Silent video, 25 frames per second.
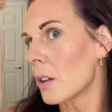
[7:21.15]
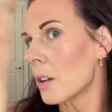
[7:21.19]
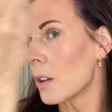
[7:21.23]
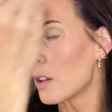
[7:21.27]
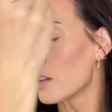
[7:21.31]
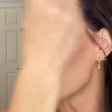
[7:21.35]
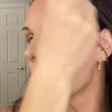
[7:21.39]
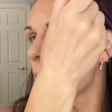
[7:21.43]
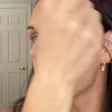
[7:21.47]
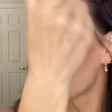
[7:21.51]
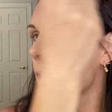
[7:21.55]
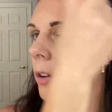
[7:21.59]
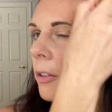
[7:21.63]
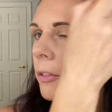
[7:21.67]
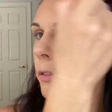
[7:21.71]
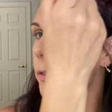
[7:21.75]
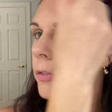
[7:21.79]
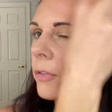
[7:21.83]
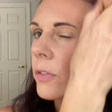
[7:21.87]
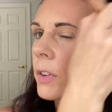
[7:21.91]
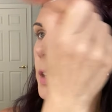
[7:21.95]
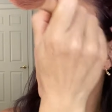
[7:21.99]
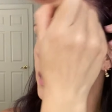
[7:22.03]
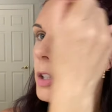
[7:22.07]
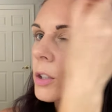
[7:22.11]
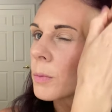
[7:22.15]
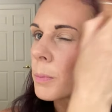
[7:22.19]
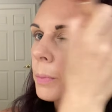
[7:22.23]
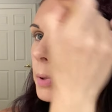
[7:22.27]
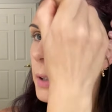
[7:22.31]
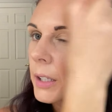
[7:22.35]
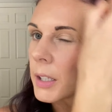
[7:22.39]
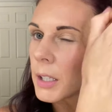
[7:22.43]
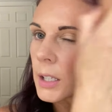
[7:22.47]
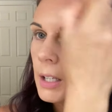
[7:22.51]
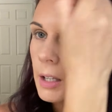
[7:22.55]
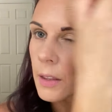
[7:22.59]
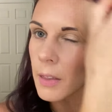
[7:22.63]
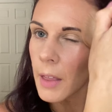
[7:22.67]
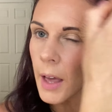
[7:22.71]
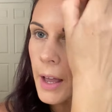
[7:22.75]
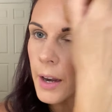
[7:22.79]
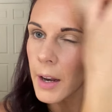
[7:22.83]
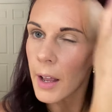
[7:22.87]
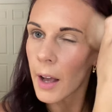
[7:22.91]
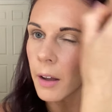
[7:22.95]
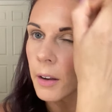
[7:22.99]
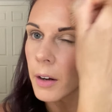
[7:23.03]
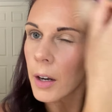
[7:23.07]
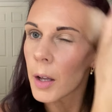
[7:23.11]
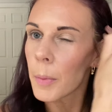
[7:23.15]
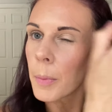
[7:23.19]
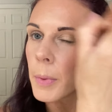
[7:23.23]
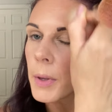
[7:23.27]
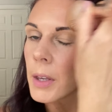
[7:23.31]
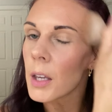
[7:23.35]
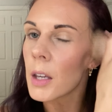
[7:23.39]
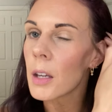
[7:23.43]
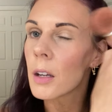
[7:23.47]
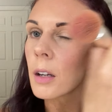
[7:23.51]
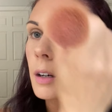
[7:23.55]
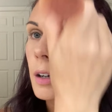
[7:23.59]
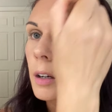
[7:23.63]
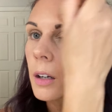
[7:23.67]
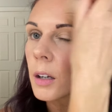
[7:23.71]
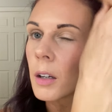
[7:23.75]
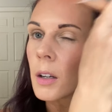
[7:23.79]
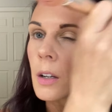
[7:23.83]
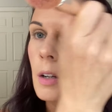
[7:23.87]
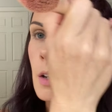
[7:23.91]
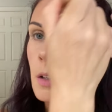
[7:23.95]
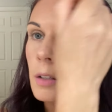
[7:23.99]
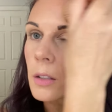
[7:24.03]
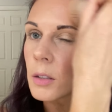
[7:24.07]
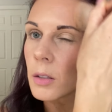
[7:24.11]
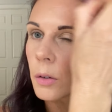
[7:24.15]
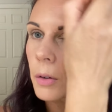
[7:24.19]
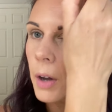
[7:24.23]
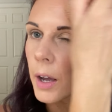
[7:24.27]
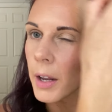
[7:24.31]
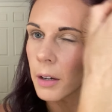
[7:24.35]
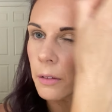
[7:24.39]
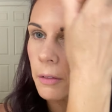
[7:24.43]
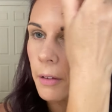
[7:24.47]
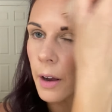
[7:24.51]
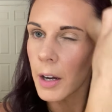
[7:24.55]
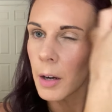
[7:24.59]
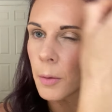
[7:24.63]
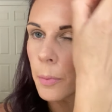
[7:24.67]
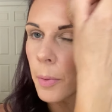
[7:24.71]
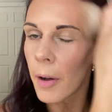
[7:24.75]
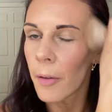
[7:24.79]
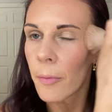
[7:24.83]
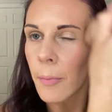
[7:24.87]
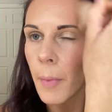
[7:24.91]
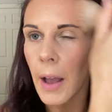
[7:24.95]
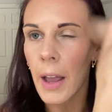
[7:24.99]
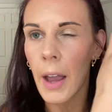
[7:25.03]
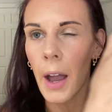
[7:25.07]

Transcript: And then I'll finish blending that out up here. So kind of right above my